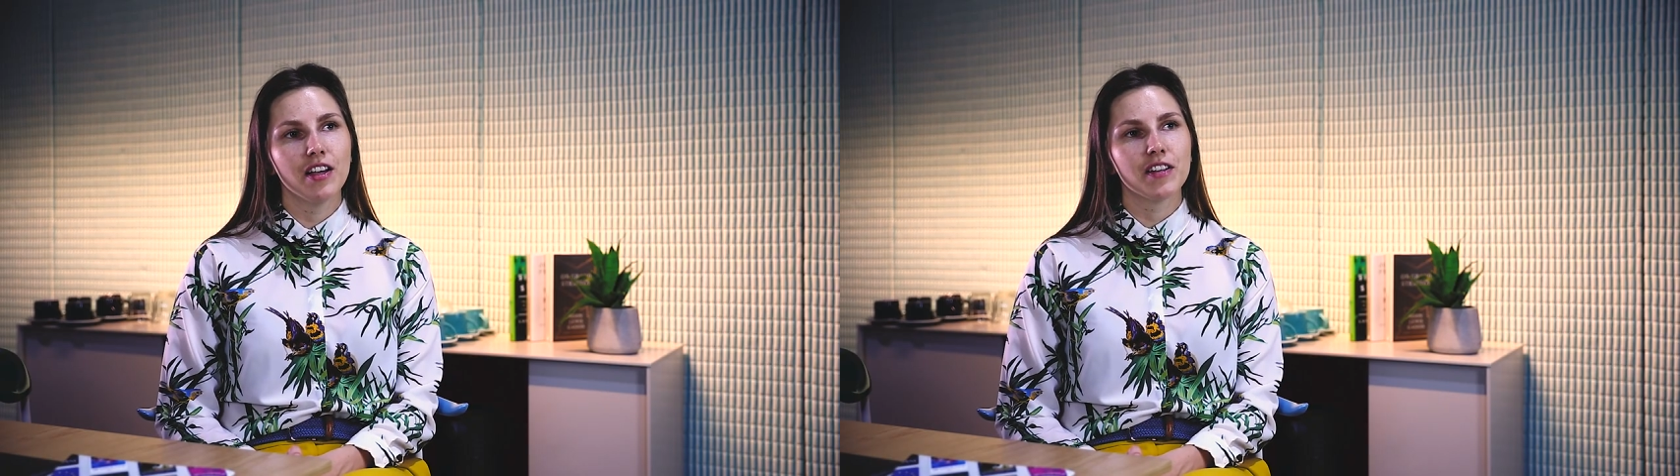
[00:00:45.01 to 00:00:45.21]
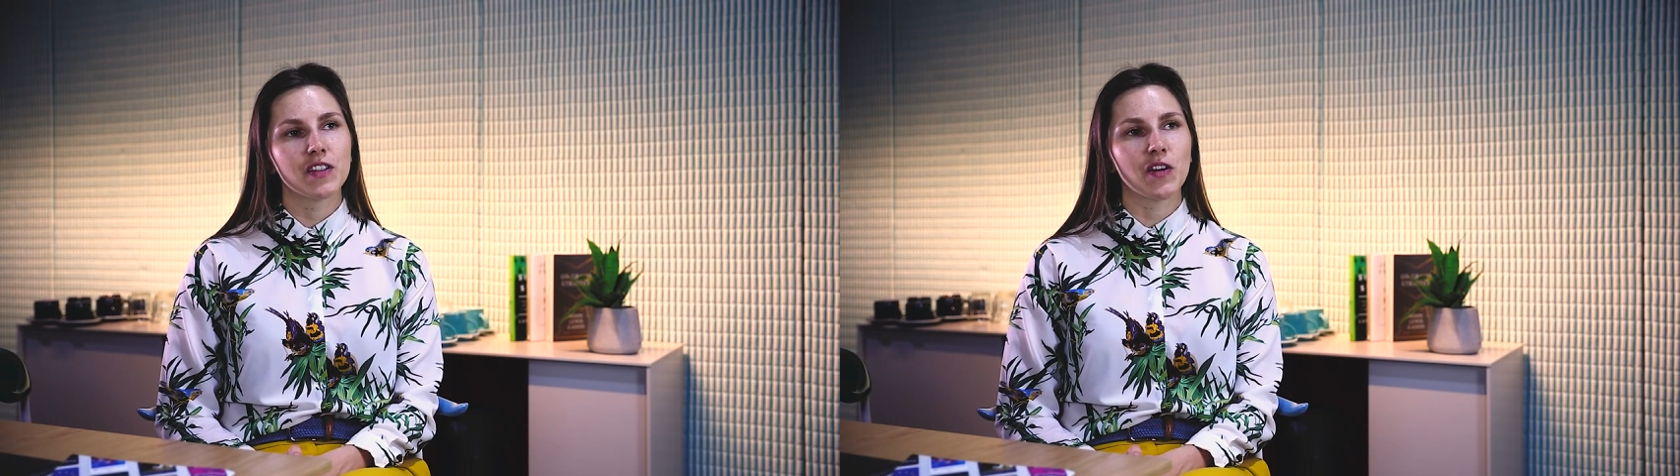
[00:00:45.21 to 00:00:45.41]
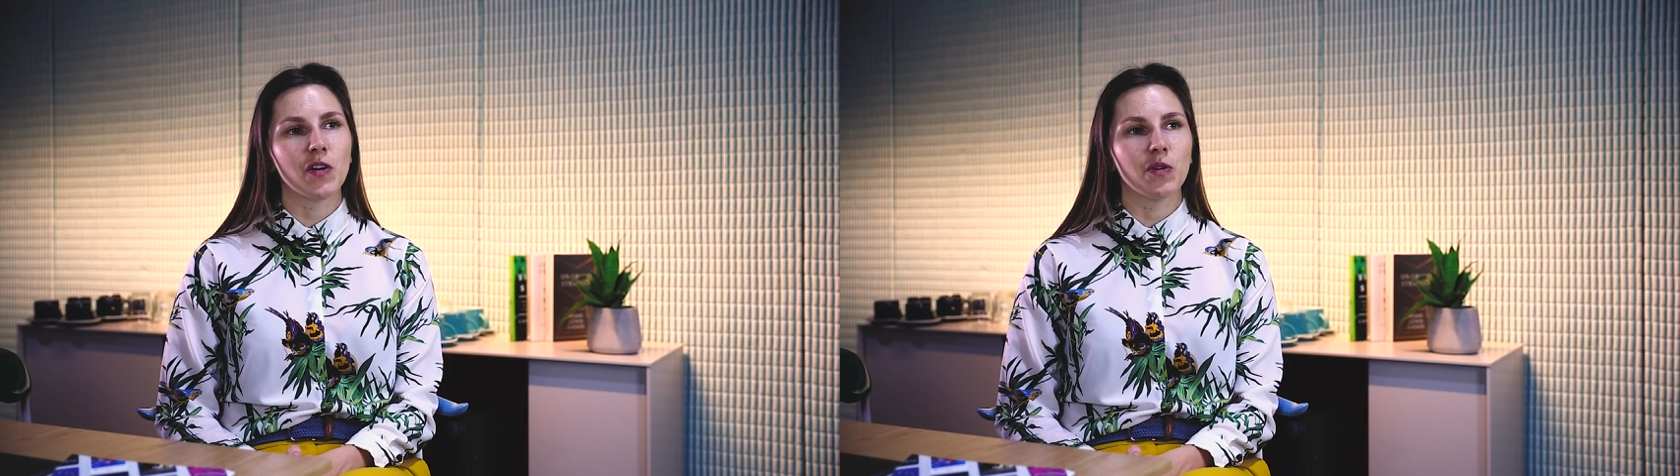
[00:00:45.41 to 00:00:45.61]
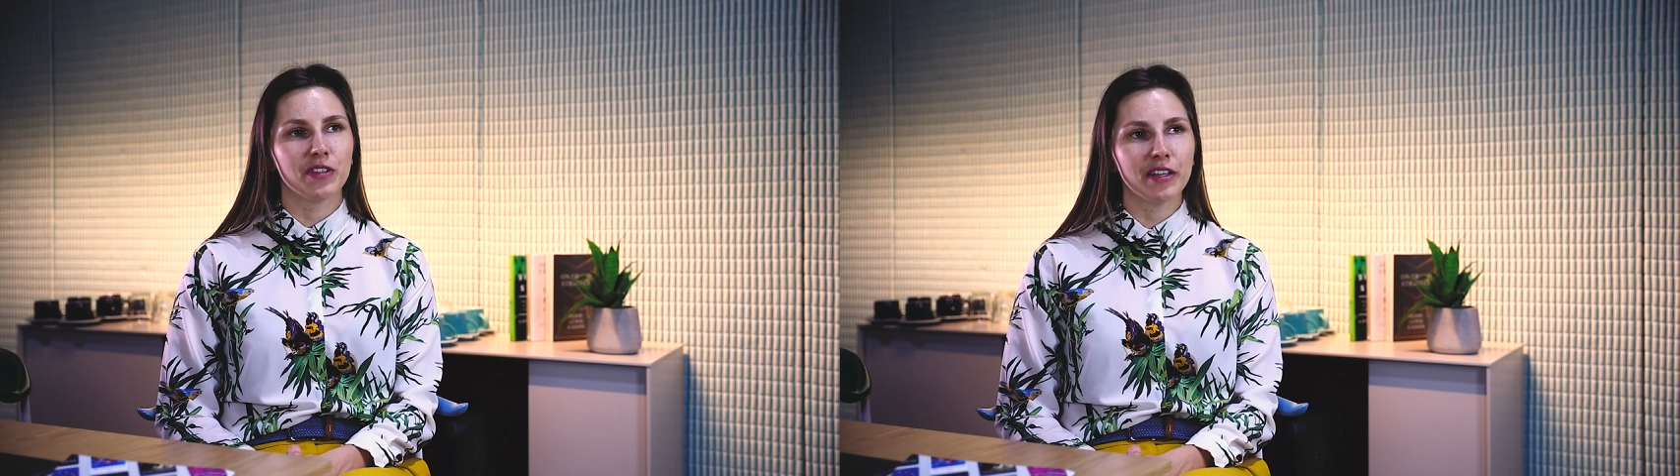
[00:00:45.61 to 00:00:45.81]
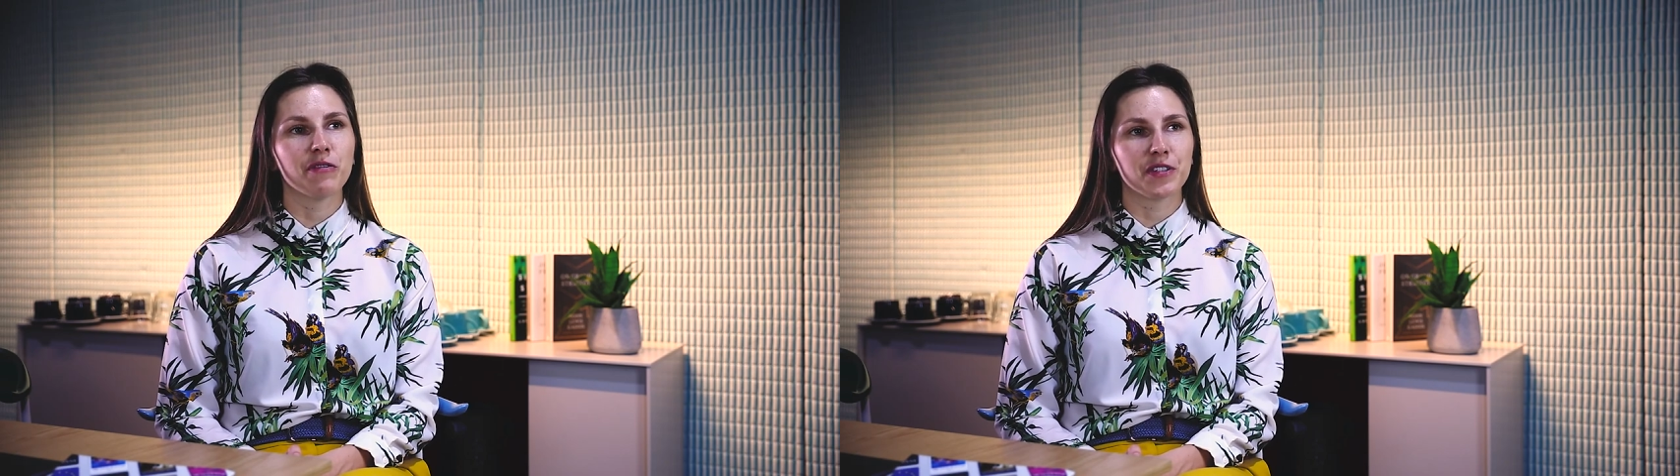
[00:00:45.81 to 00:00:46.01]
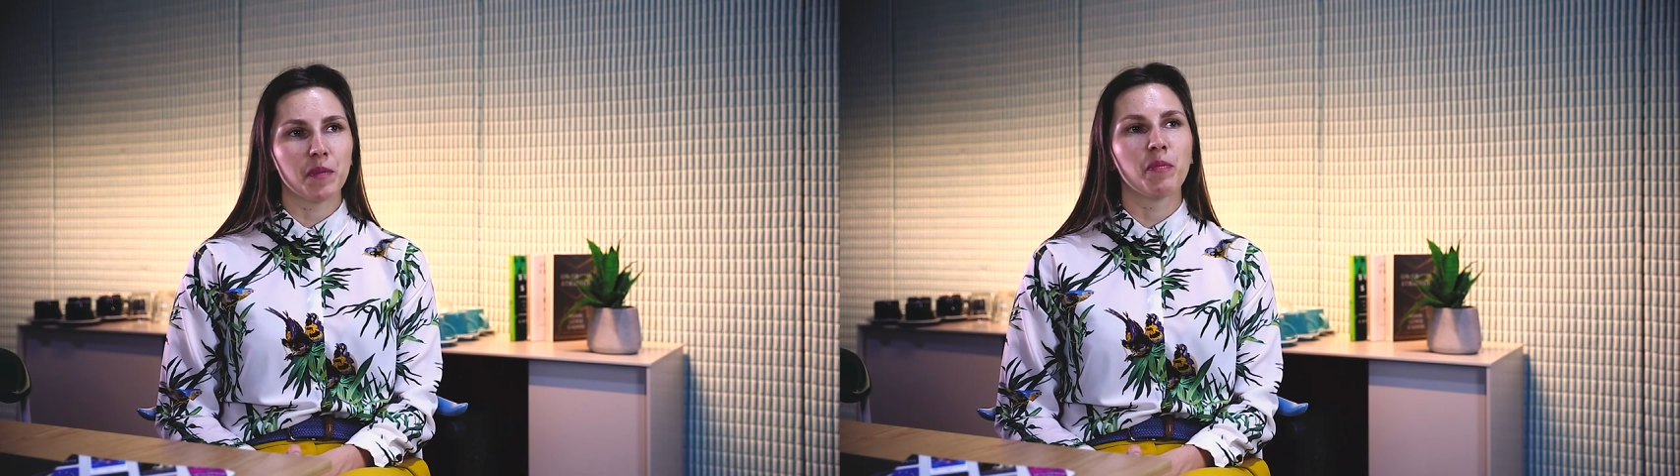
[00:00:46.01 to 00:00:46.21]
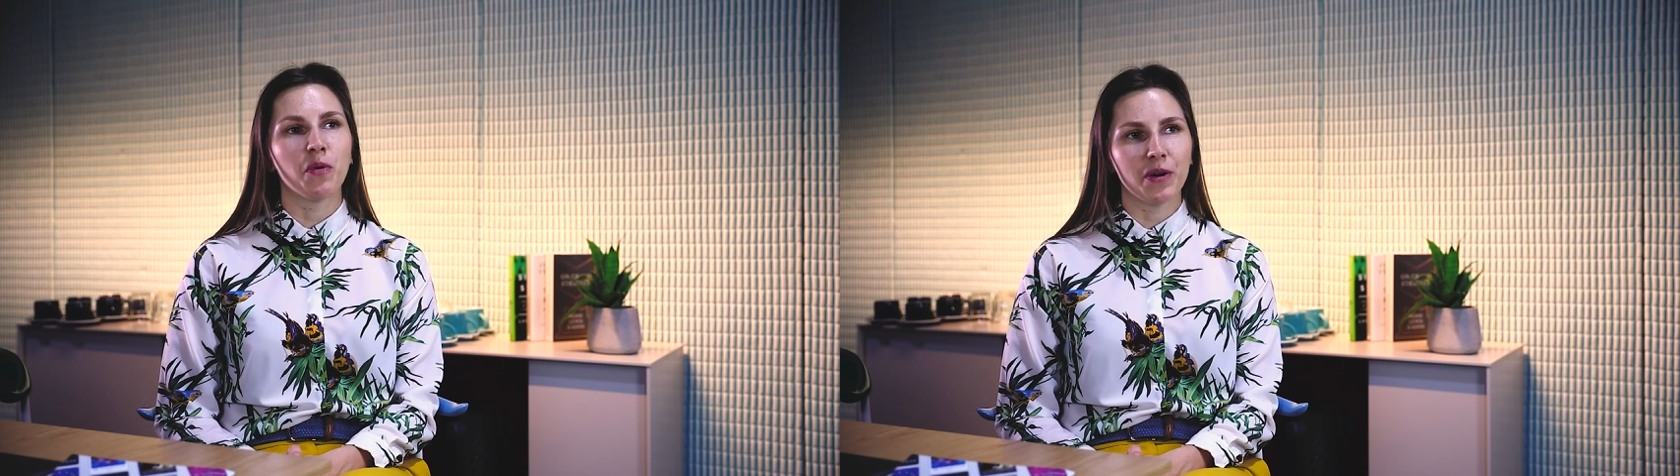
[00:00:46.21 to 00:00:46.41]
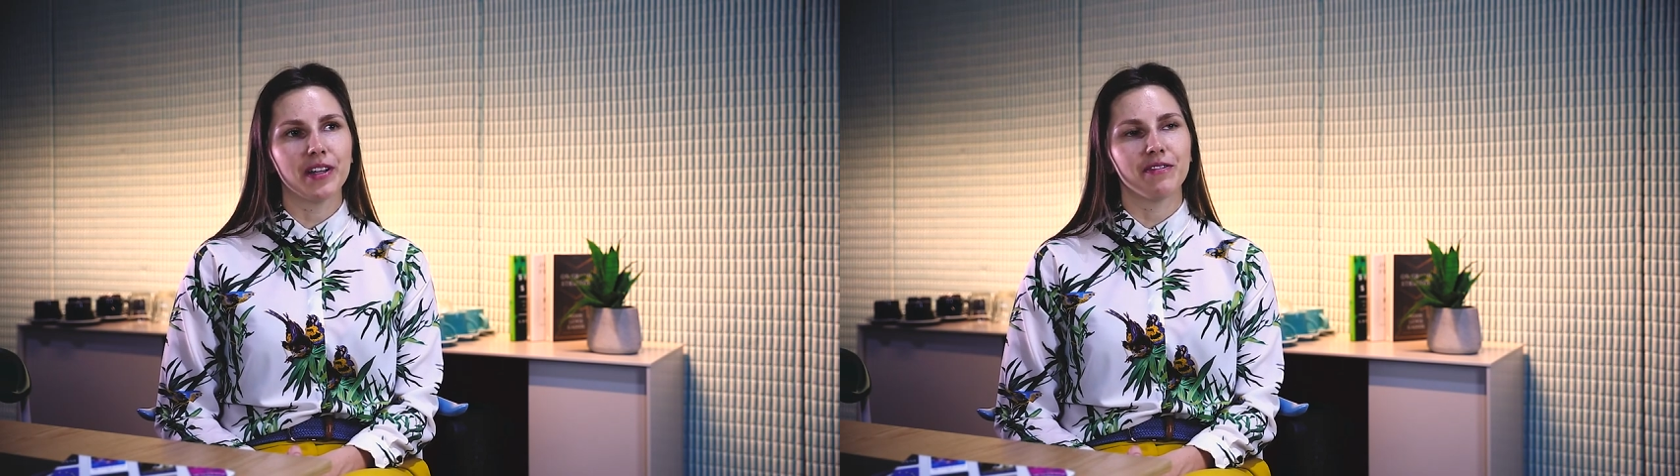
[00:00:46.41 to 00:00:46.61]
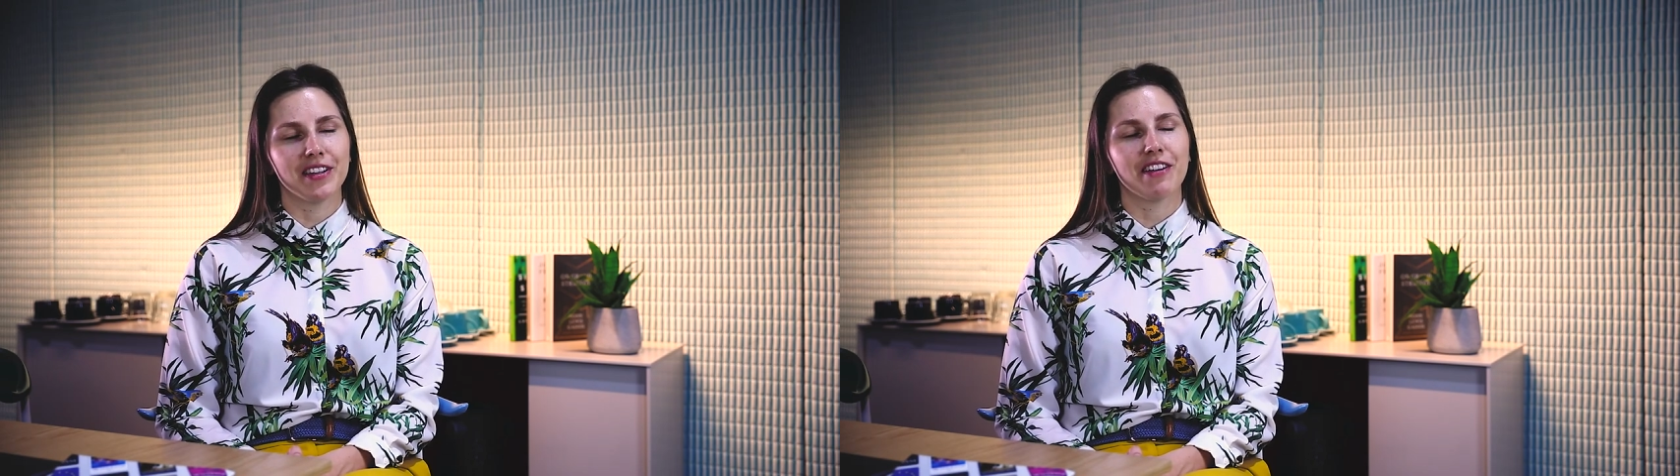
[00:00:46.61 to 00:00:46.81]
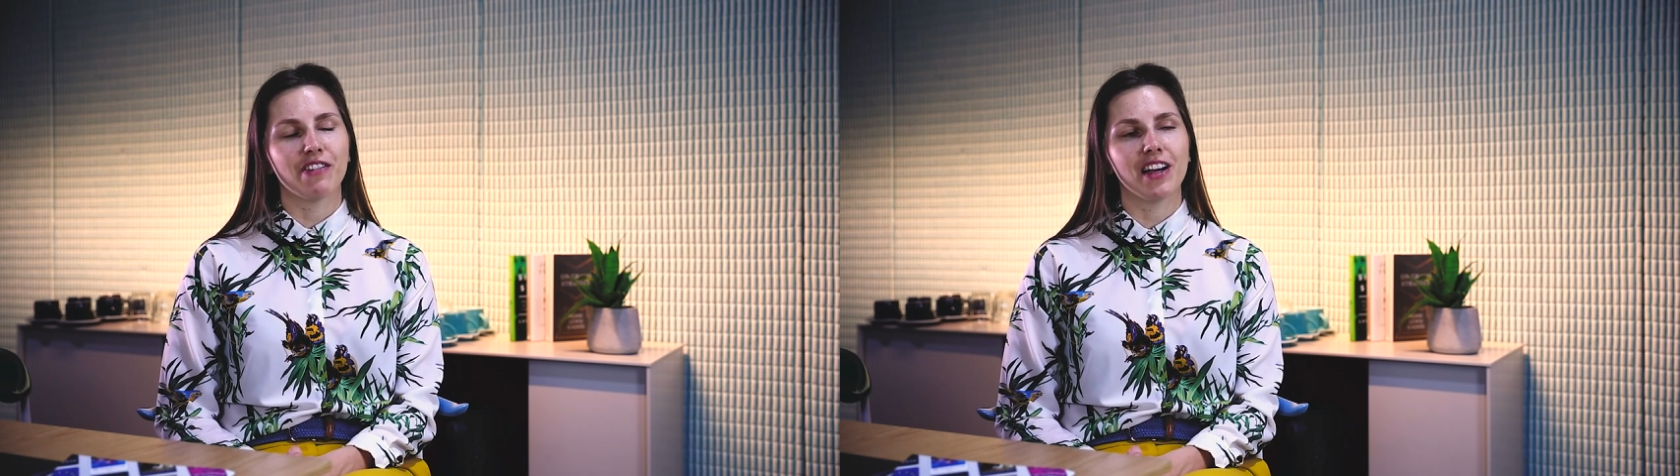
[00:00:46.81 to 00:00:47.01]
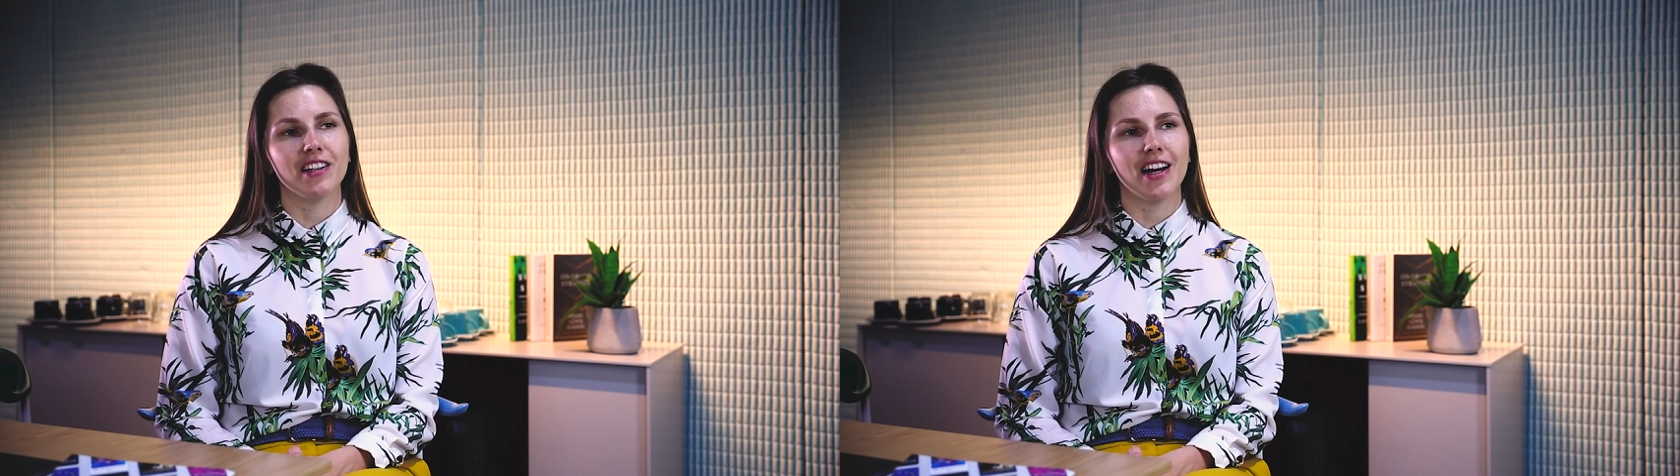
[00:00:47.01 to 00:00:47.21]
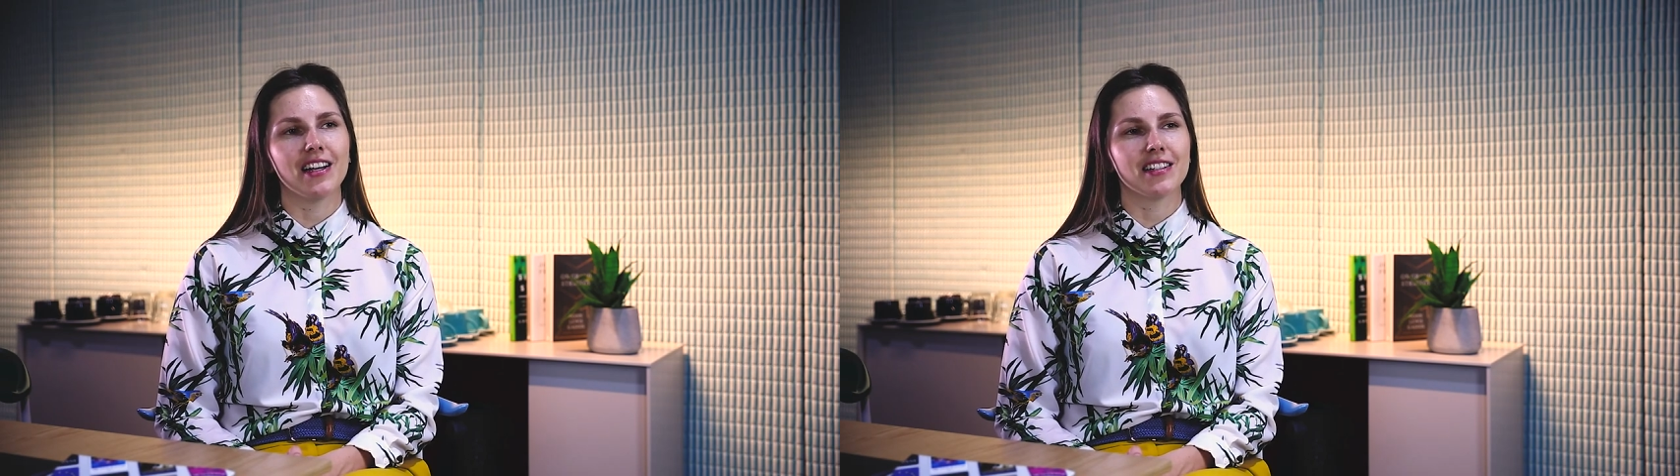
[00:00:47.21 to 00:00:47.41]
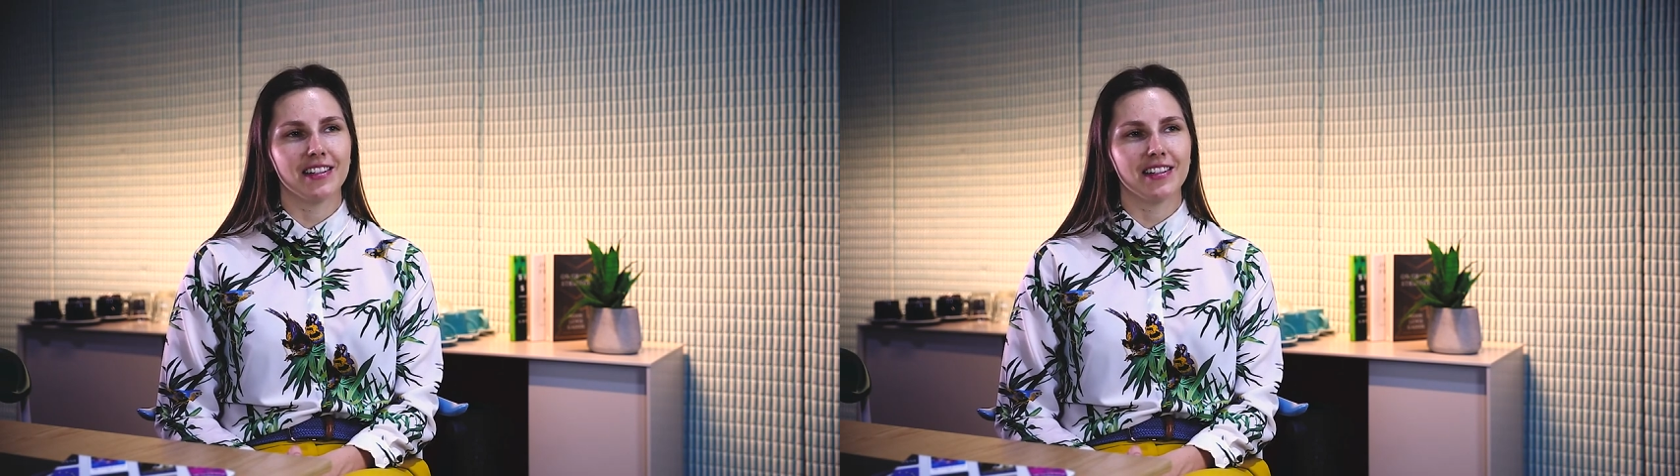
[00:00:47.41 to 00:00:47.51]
So that was a point when I realized,